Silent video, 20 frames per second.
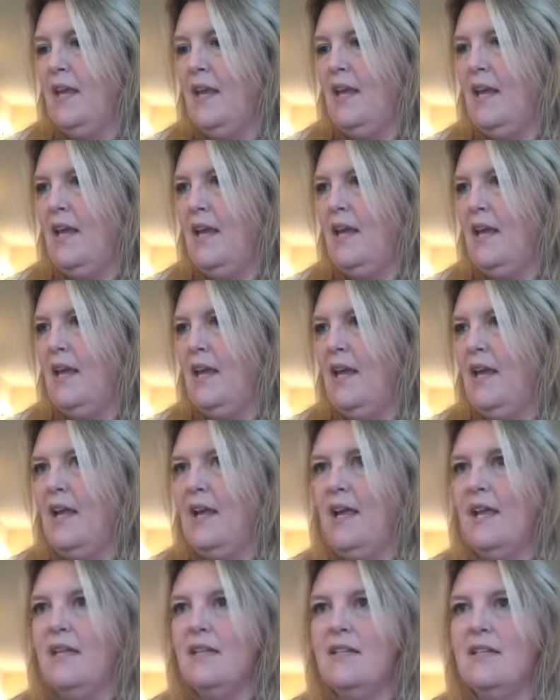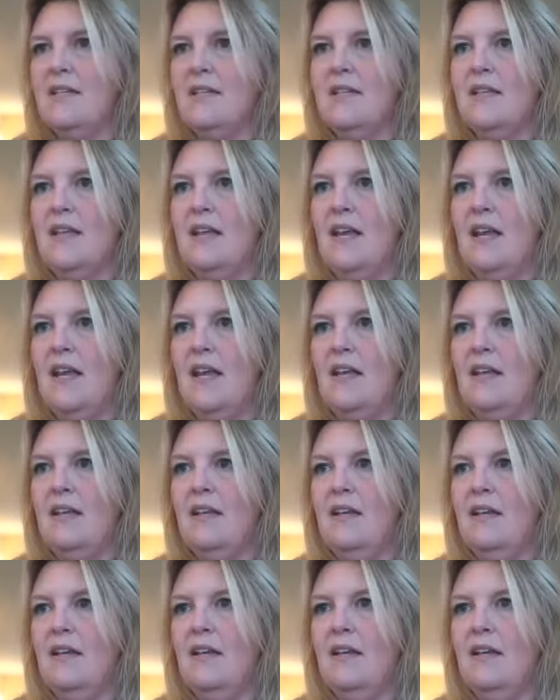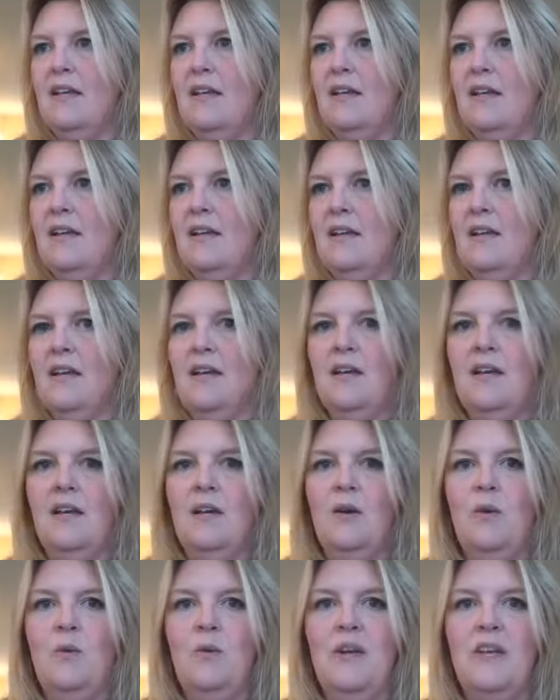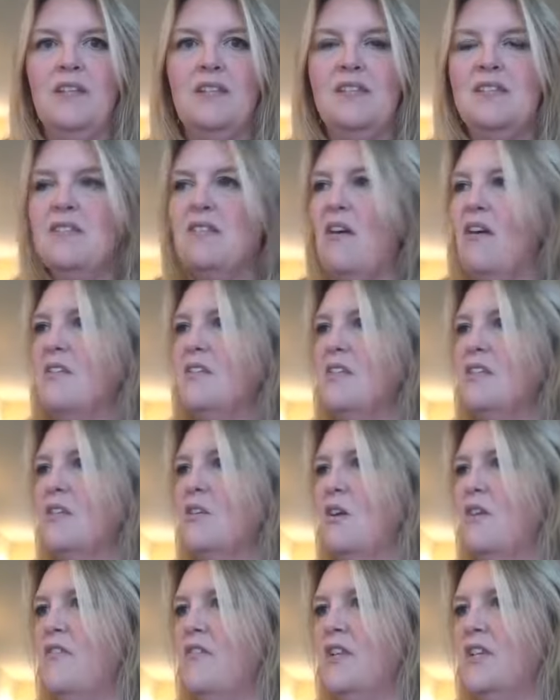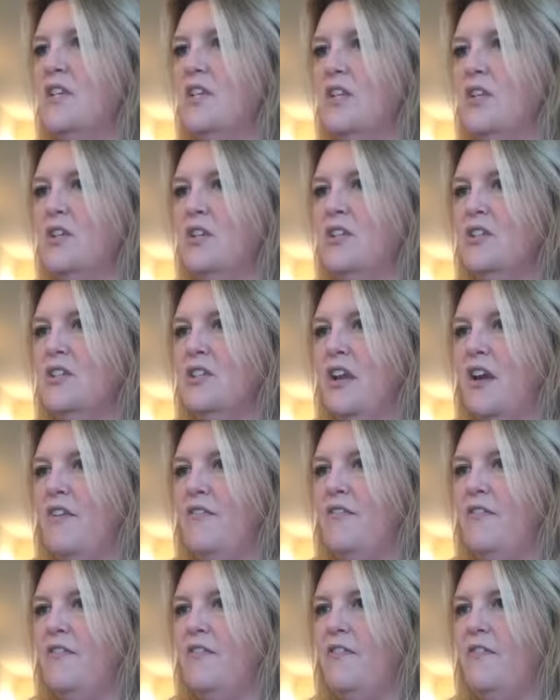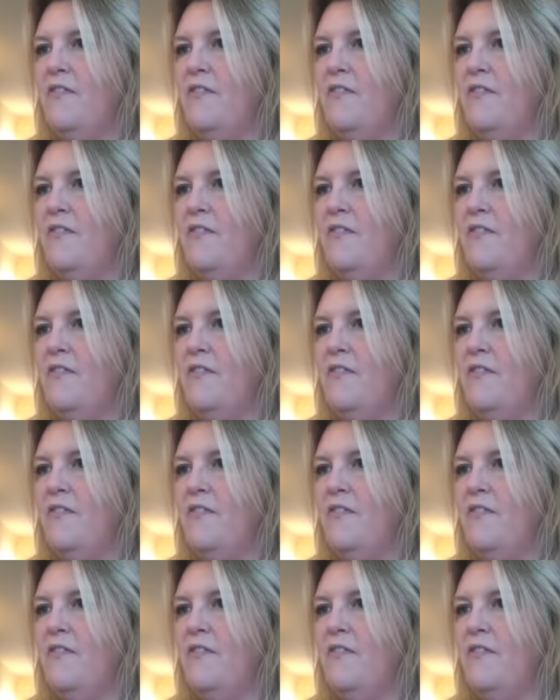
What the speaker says: And then we can start to dive into the good stuff.